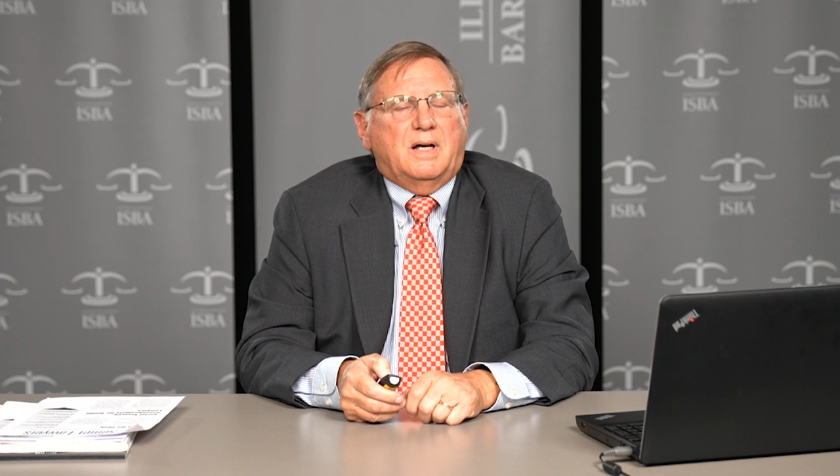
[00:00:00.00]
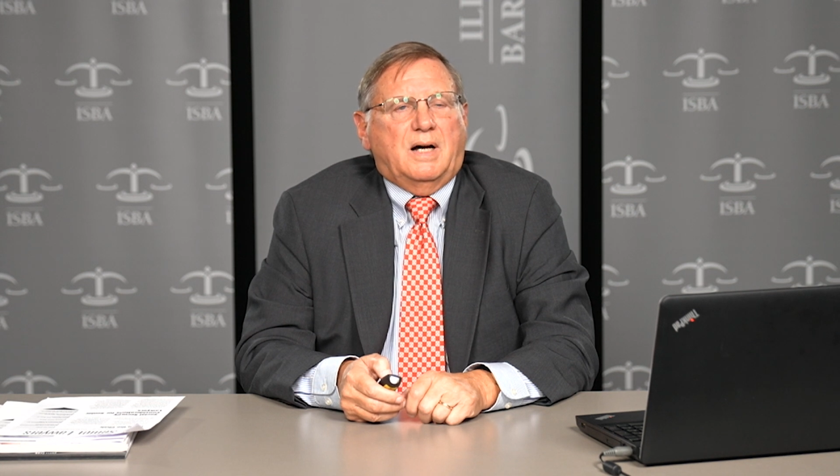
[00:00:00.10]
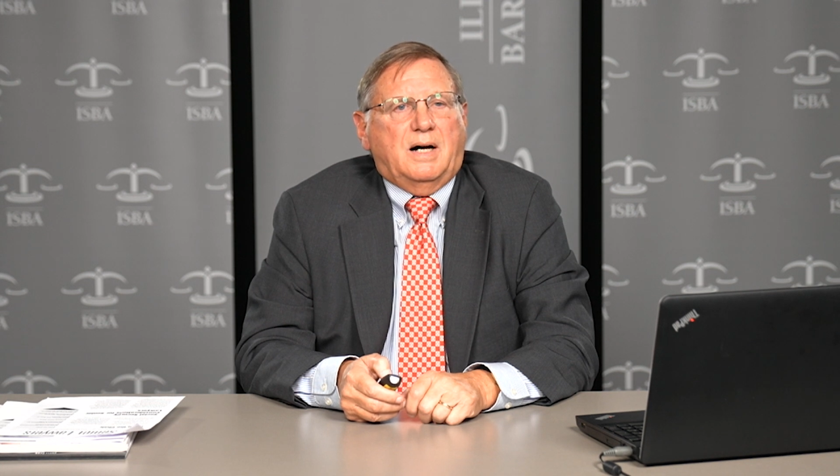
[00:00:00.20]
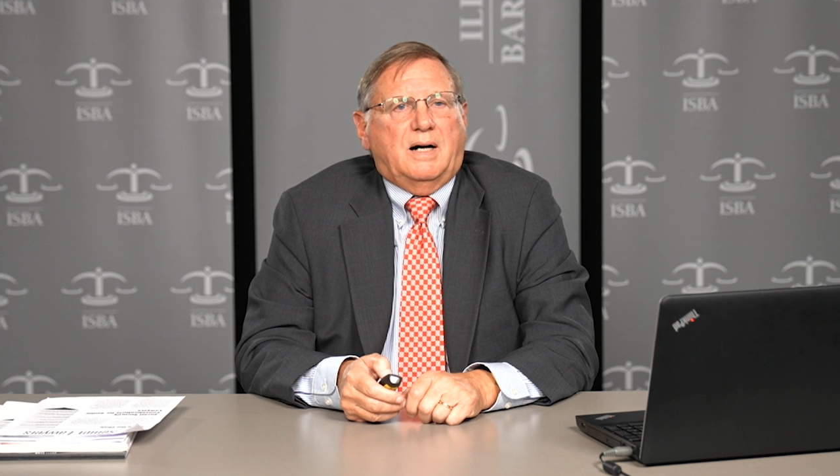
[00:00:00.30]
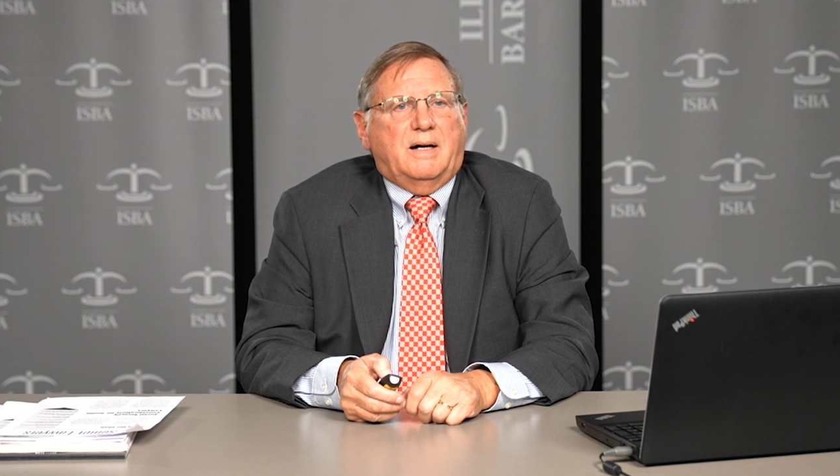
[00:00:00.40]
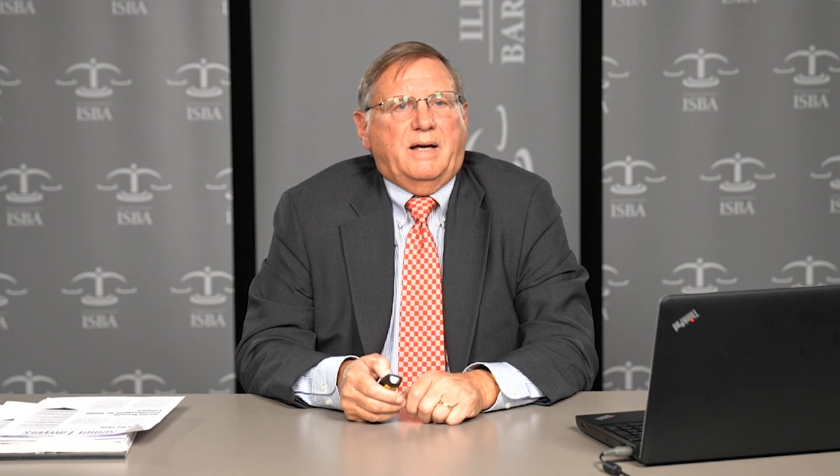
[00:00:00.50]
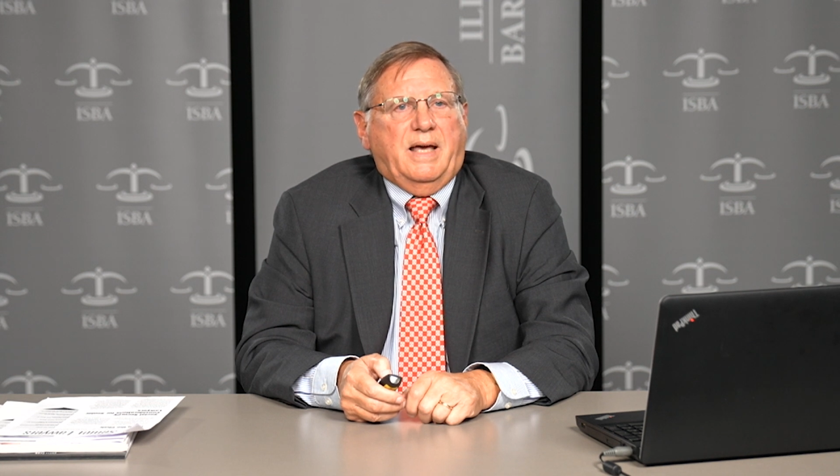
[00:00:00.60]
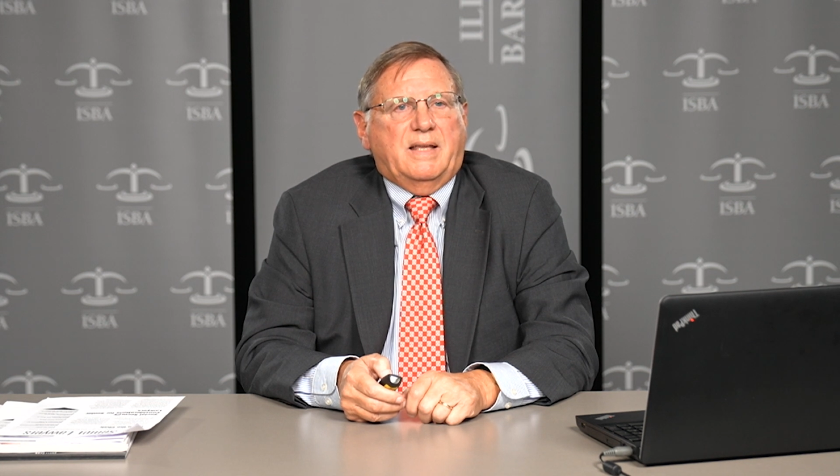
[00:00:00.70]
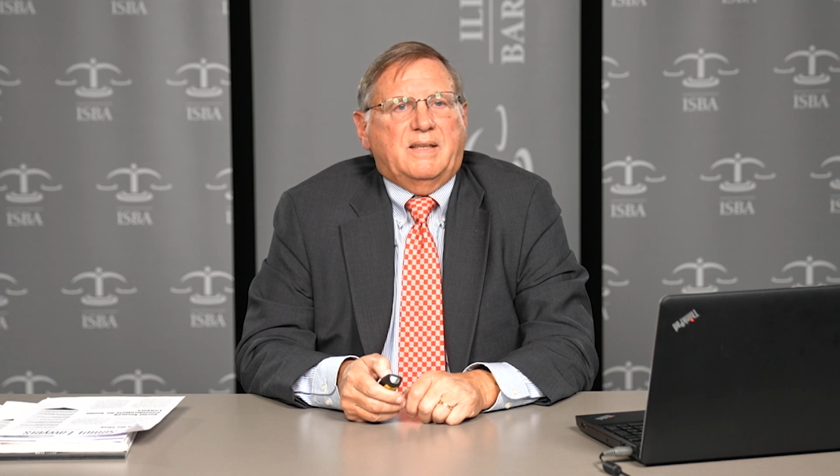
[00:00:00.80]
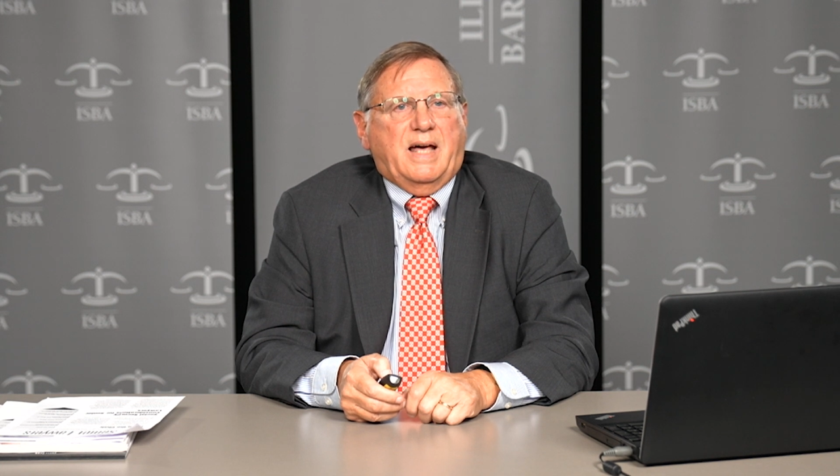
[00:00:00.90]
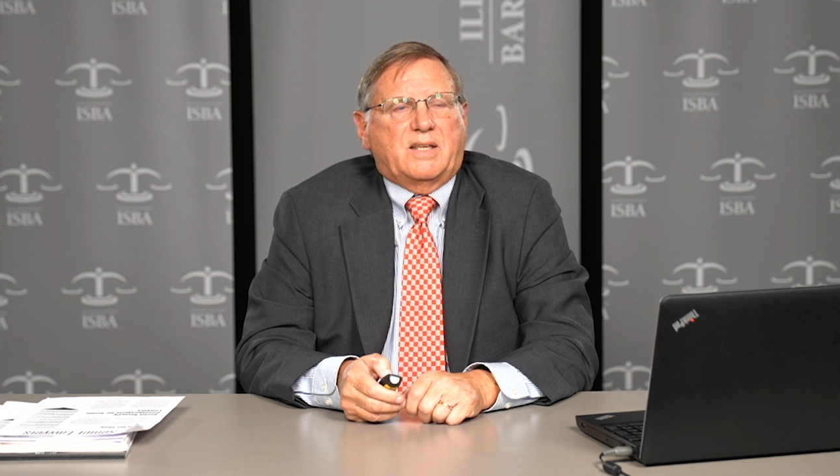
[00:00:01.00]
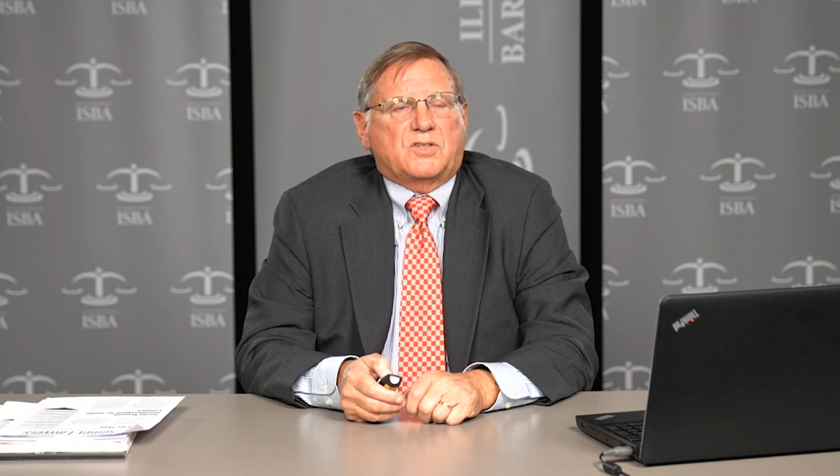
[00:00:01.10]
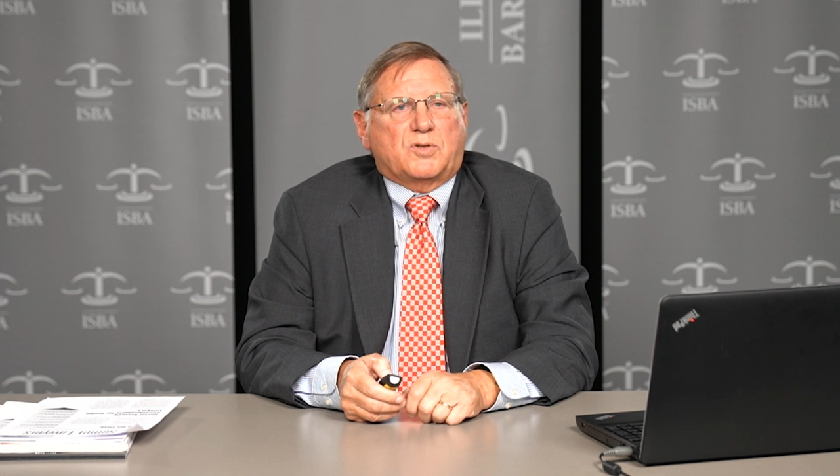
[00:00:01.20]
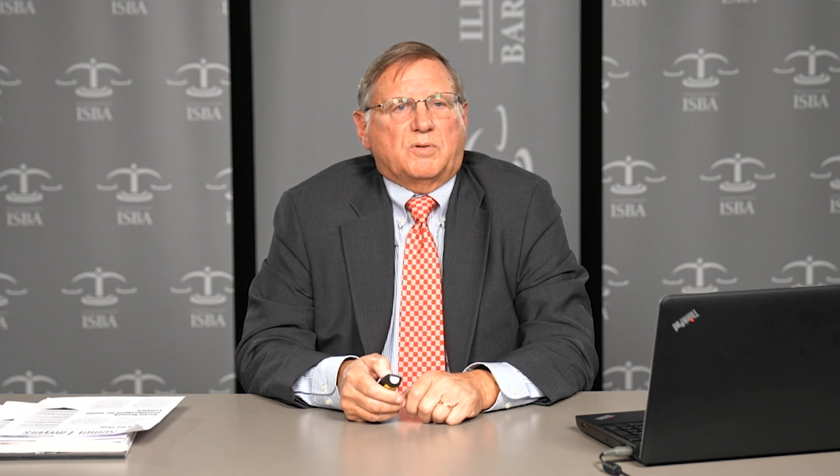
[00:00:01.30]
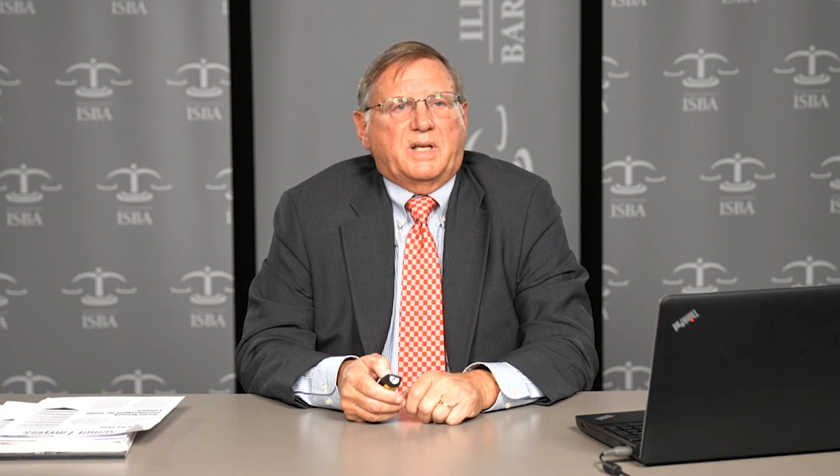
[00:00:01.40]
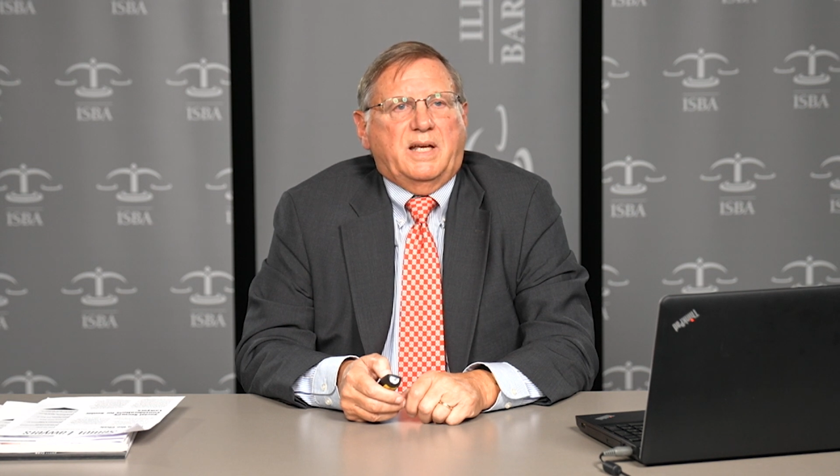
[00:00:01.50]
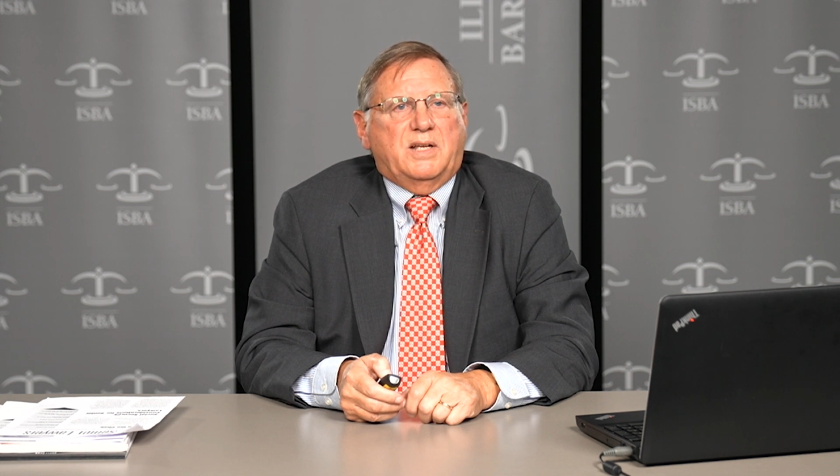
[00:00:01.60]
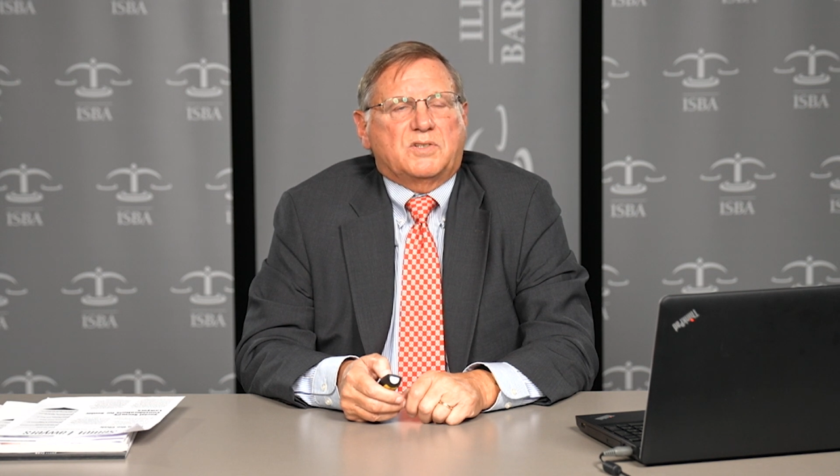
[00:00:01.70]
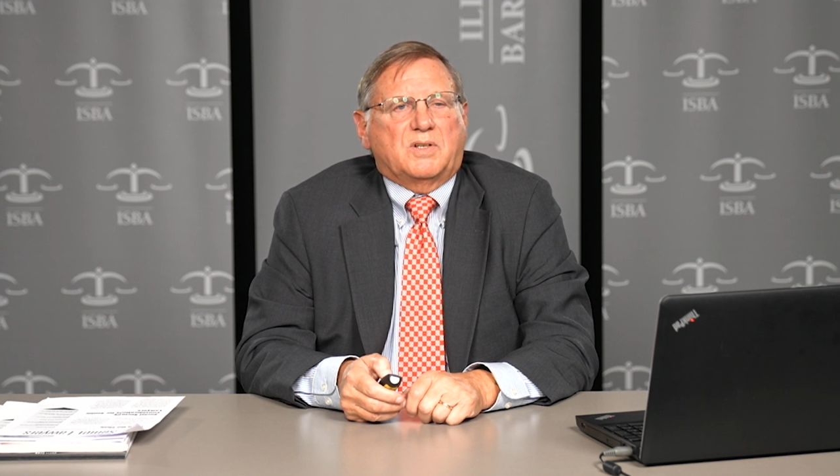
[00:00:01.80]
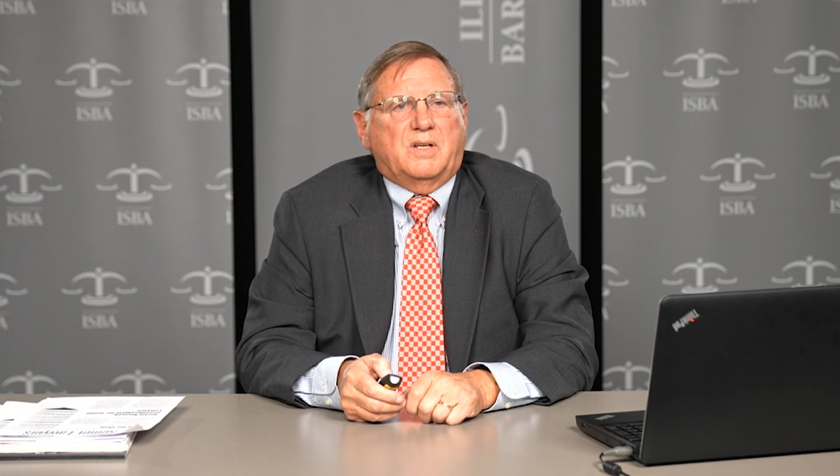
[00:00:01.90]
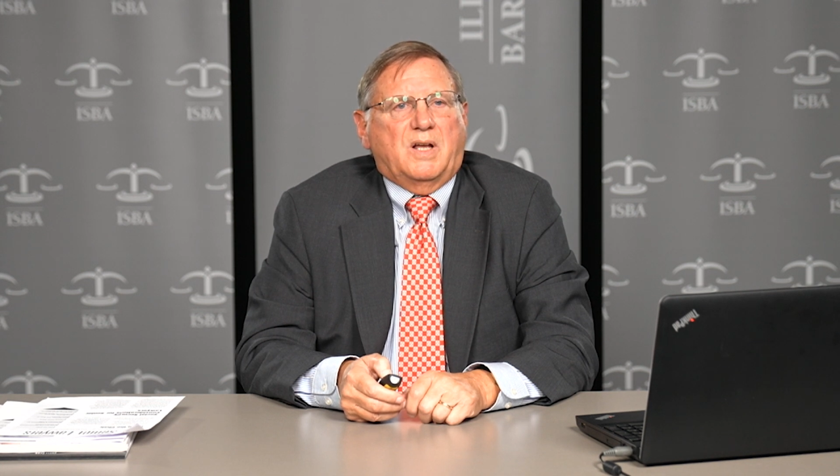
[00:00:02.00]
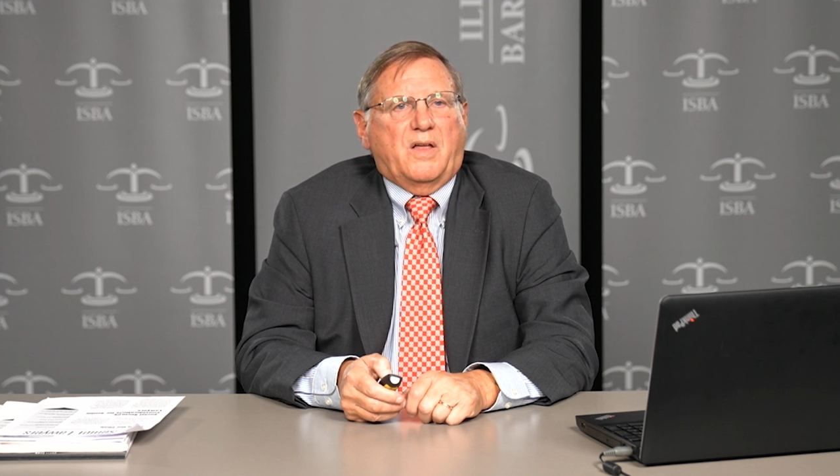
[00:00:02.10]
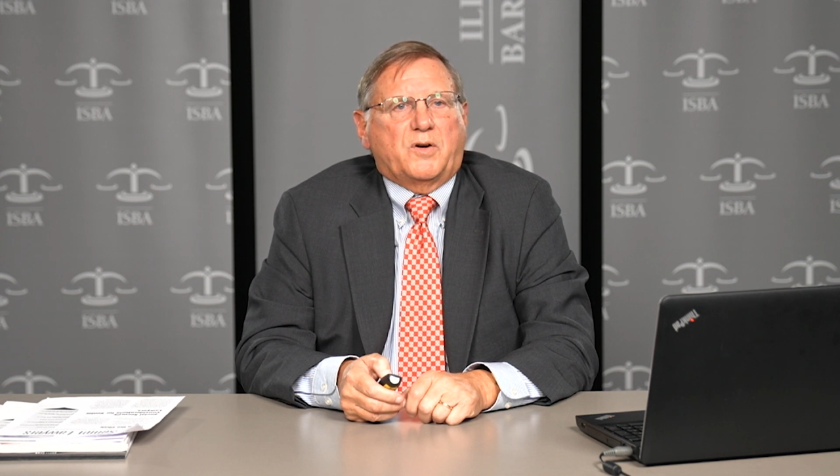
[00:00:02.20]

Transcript: And that certainly is another